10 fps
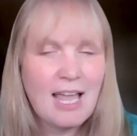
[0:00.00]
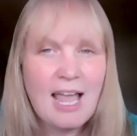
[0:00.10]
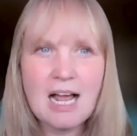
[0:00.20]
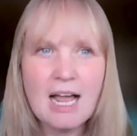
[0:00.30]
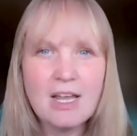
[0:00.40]

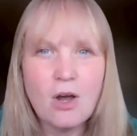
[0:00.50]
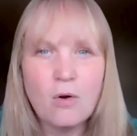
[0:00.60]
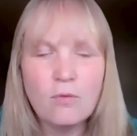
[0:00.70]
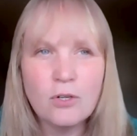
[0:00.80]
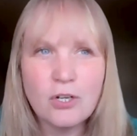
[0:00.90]
And I
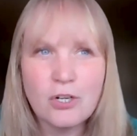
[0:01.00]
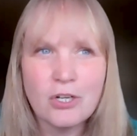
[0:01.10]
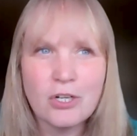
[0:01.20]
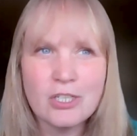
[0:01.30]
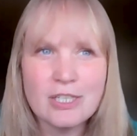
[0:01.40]

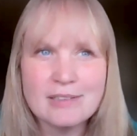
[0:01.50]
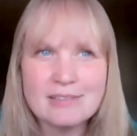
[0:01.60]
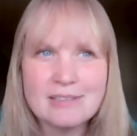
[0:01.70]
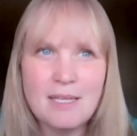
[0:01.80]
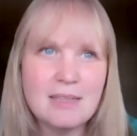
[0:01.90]
overheard
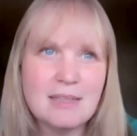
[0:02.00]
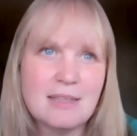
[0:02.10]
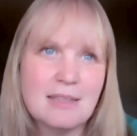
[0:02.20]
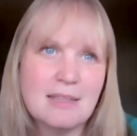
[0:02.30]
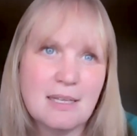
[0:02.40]
him
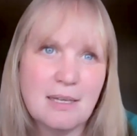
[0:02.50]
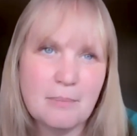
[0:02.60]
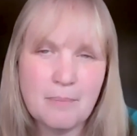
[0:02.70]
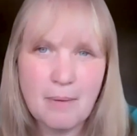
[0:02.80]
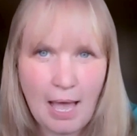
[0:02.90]
in the